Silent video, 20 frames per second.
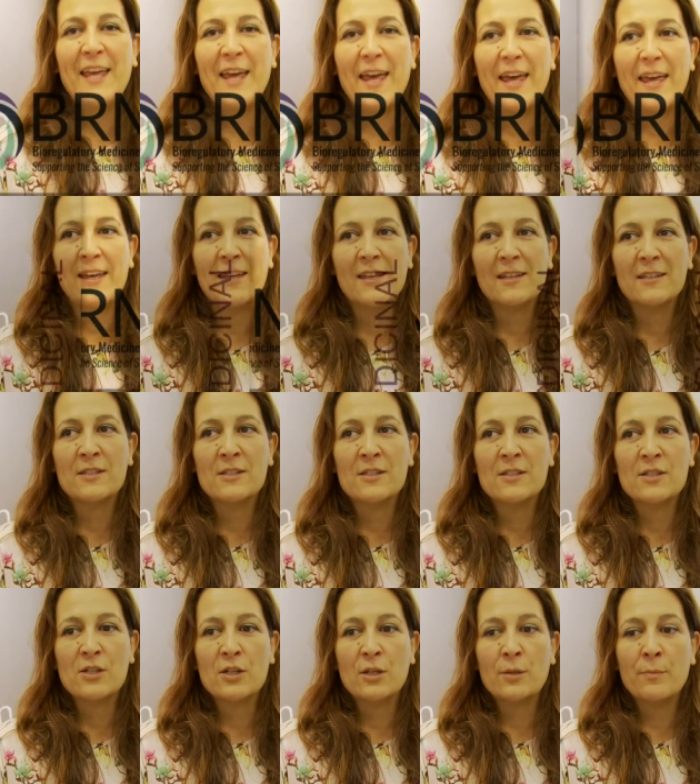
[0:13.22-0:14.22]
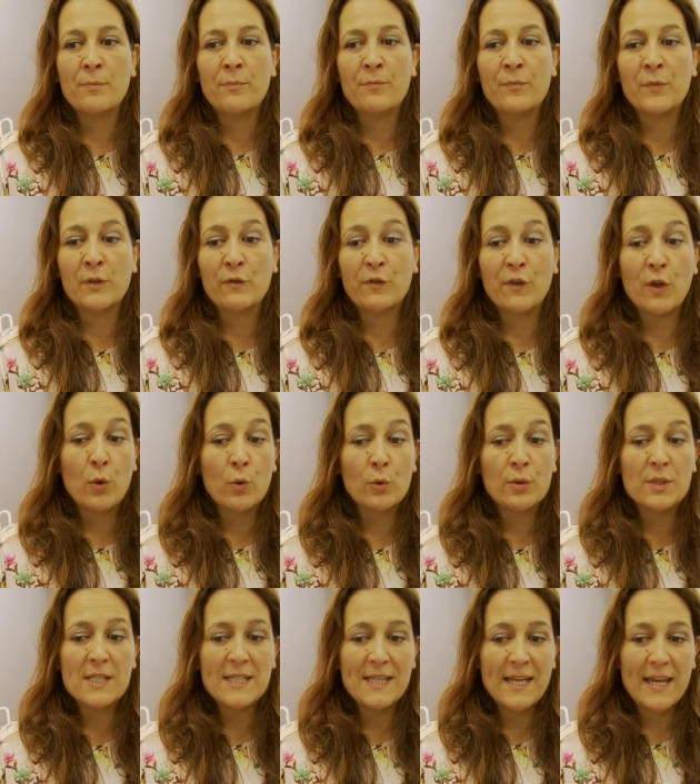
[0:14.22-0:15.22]
And um,
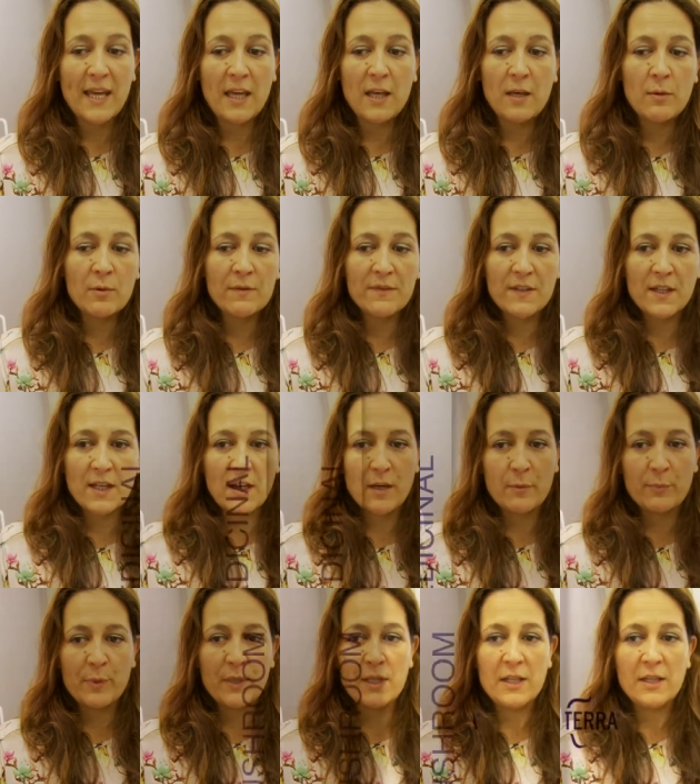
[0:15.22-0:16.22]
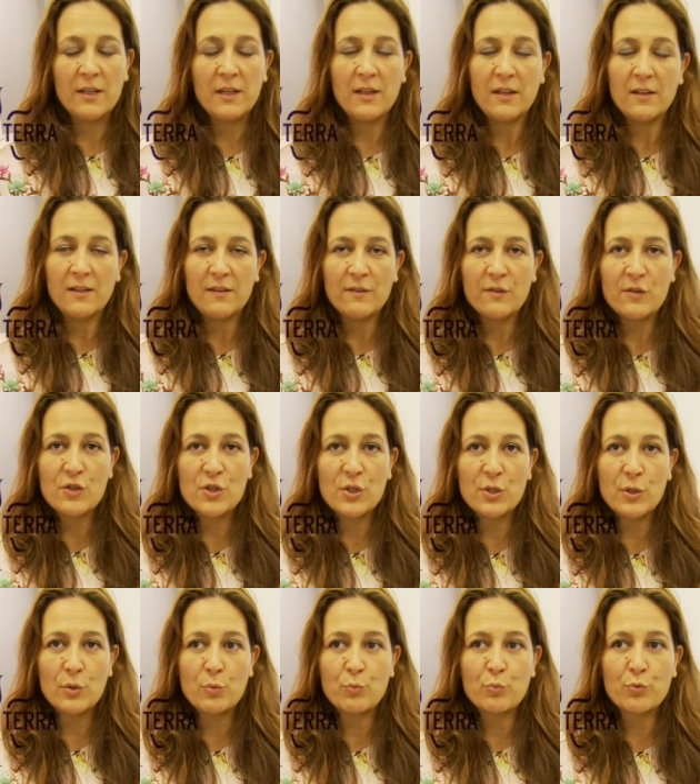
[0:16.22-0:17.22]
so the aim of the company is
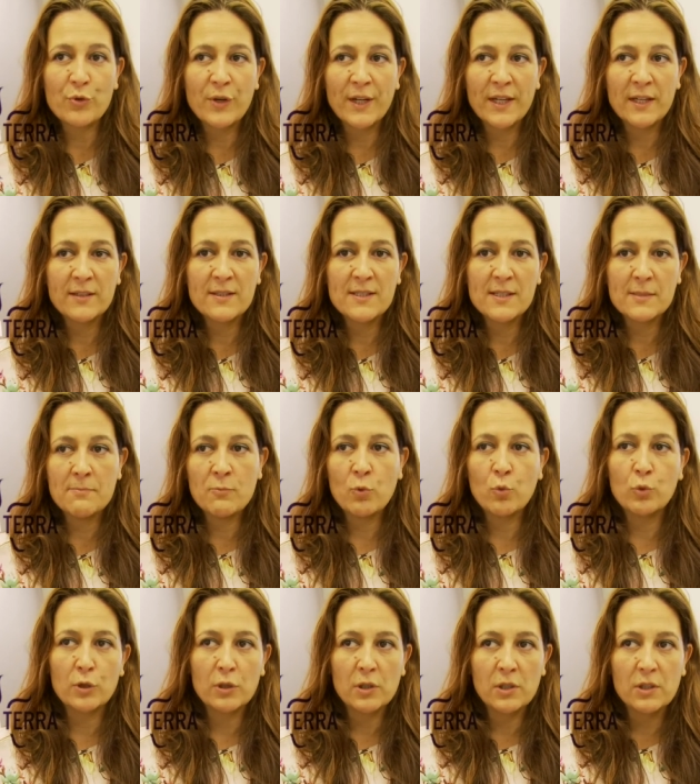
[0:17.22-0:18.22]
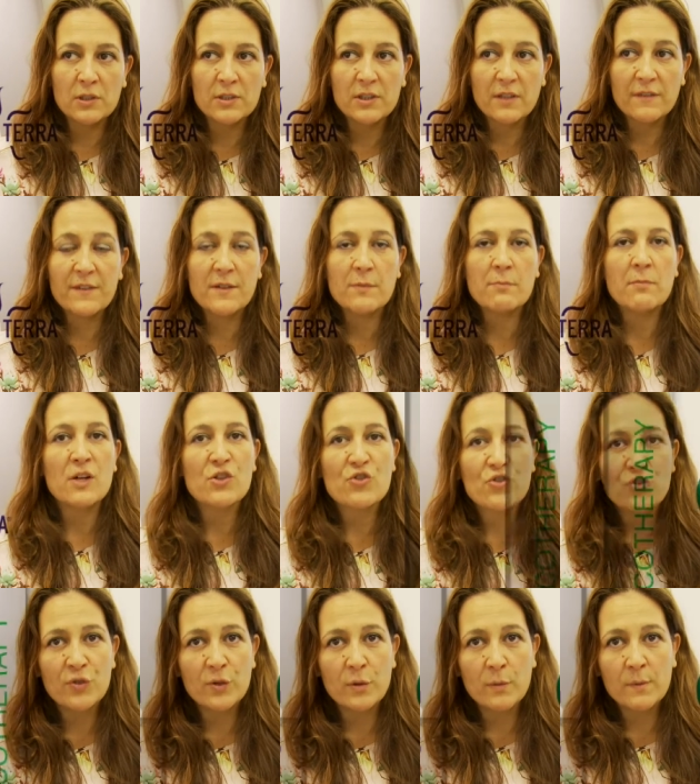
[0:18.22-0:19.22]
to bring the world of the
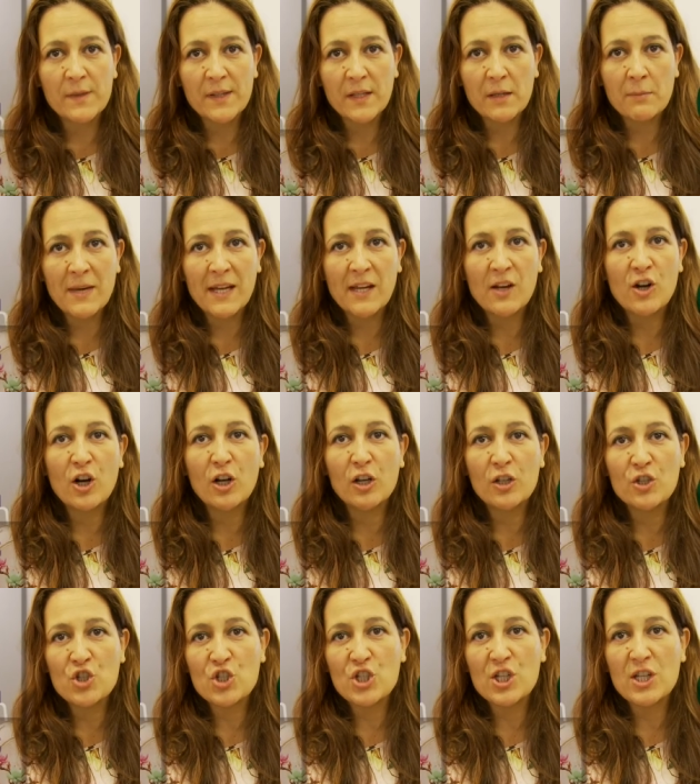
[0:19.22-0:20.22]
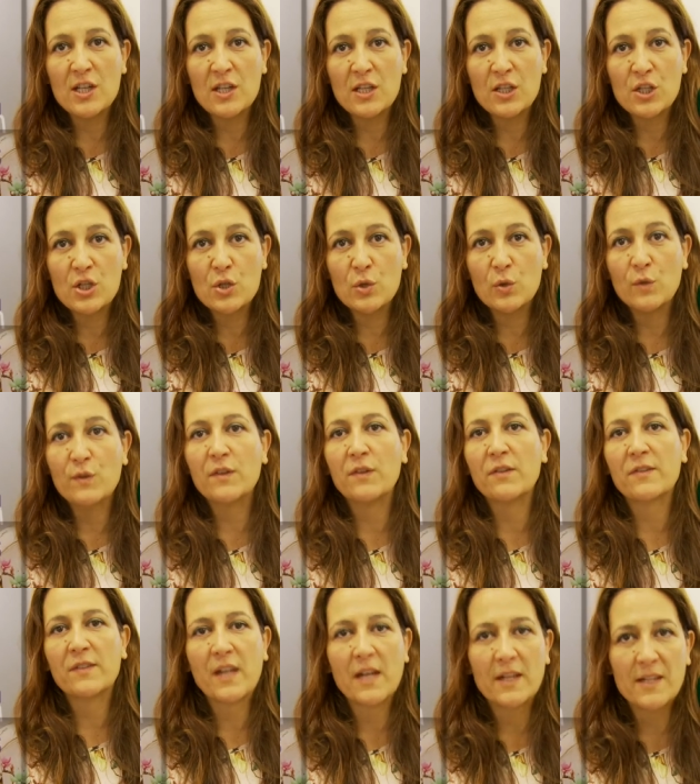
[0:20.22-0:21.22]
mushrooms and mycology to
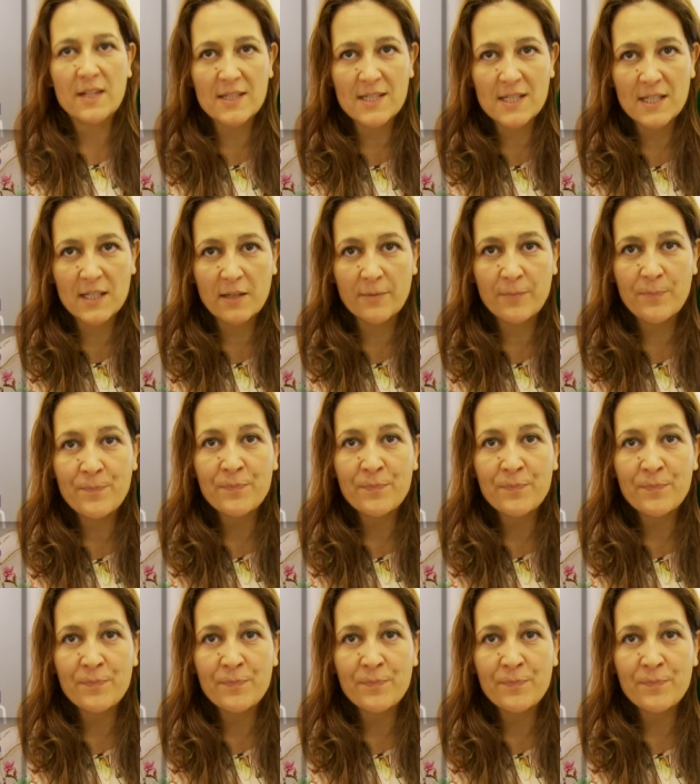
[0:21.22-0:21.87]
society